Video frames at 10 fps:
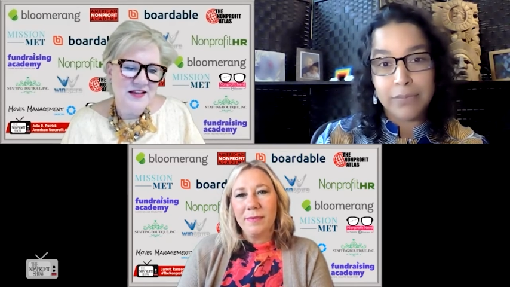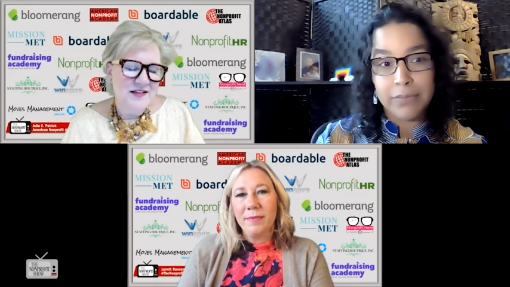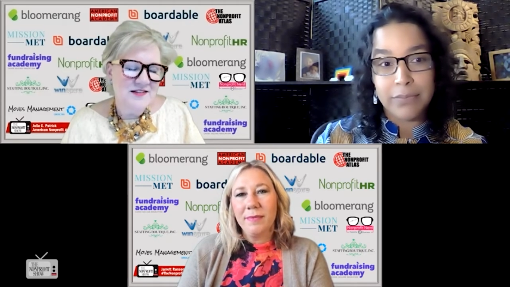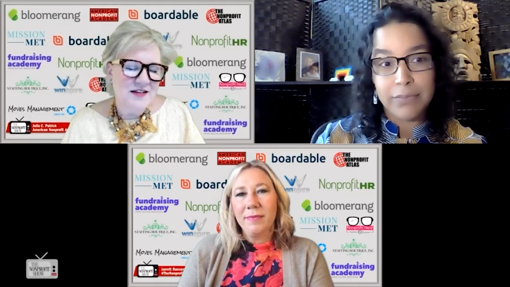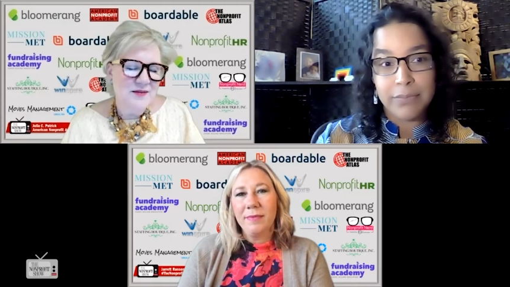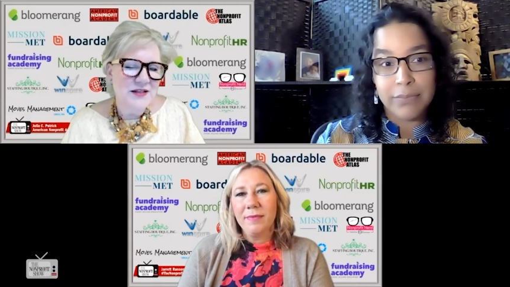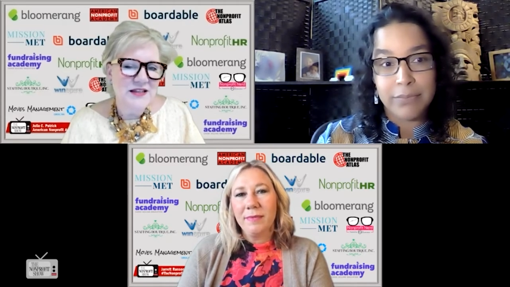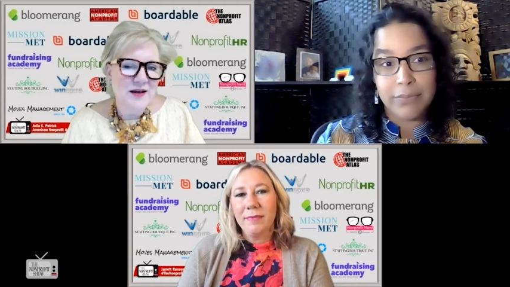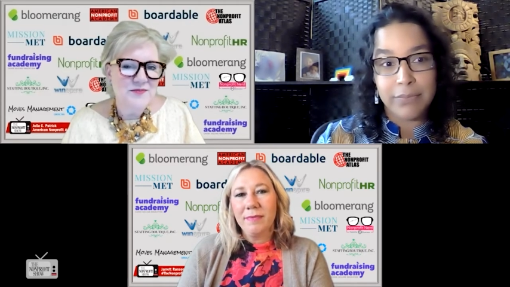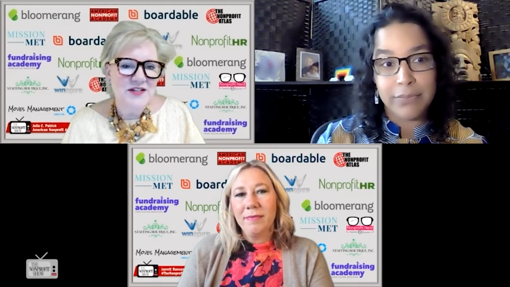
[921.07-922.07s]
Speaker 1: it's going to be
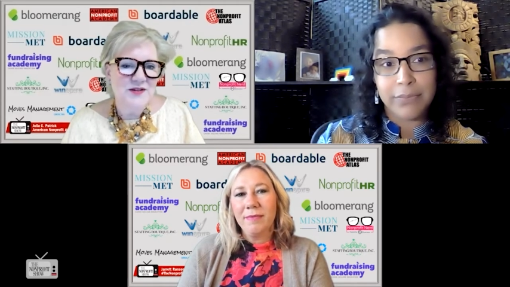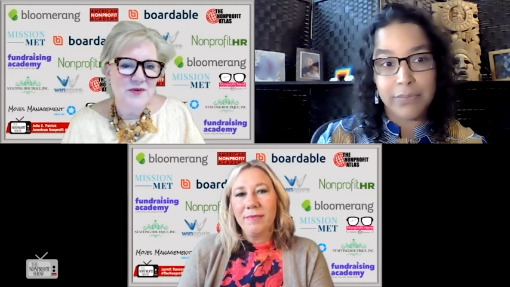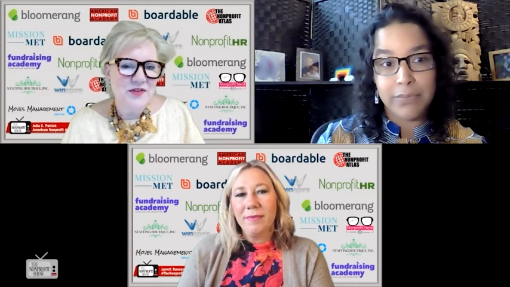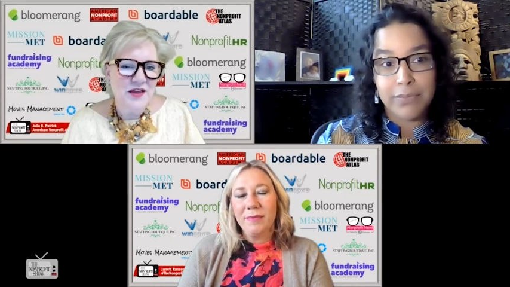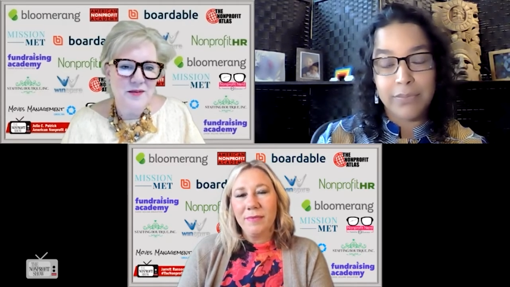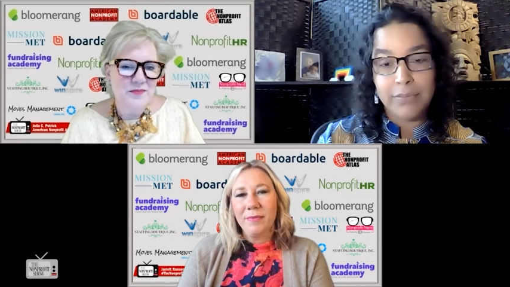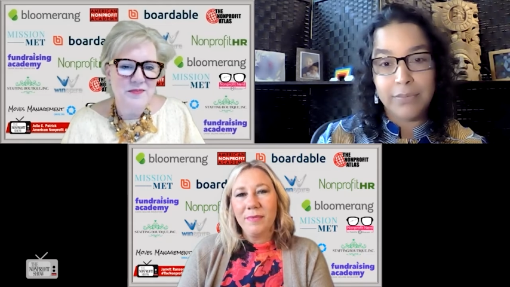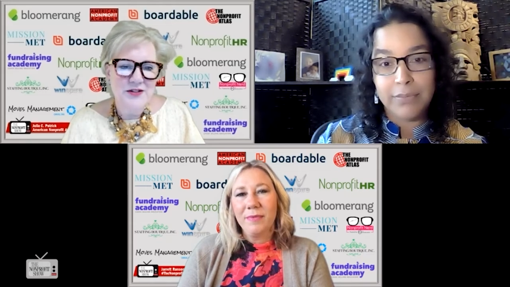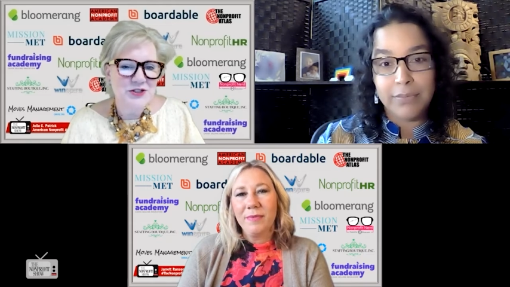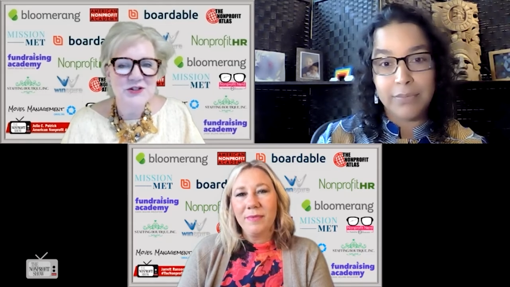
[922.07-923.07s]
lumped in with like
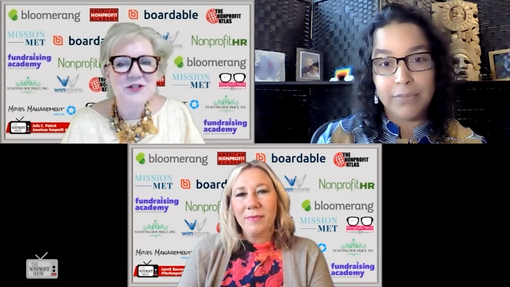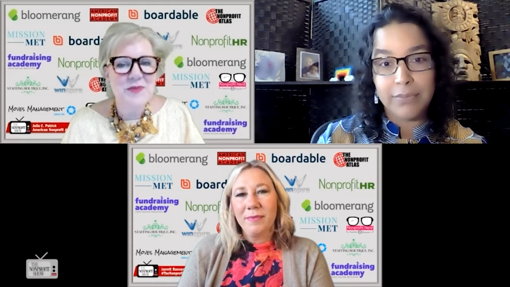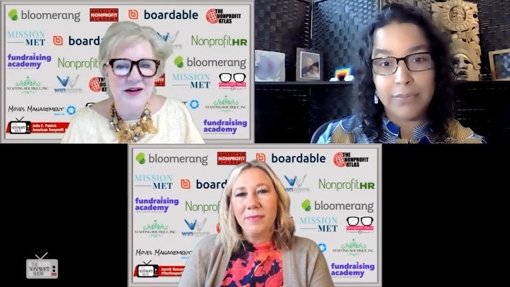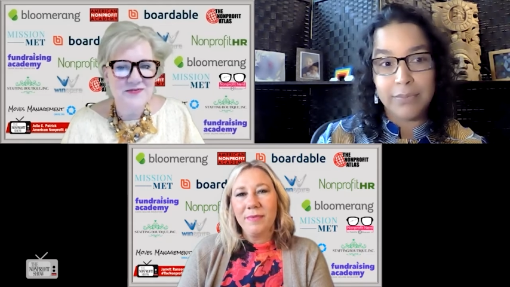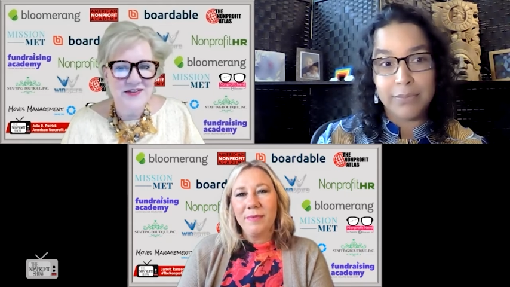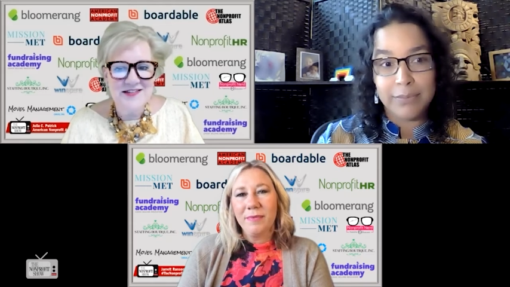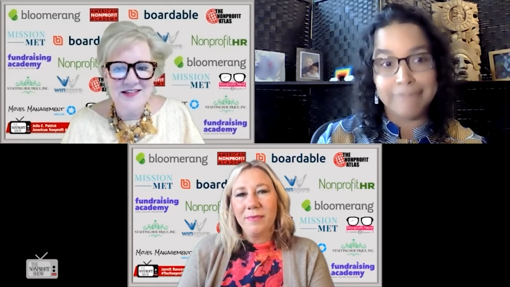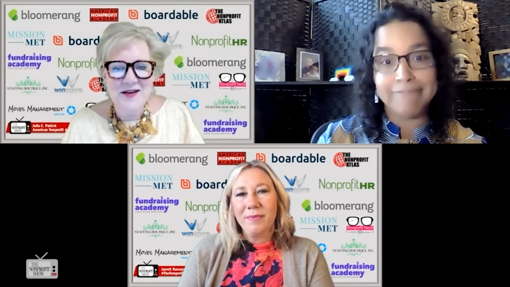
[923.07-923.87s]
insurance benefits.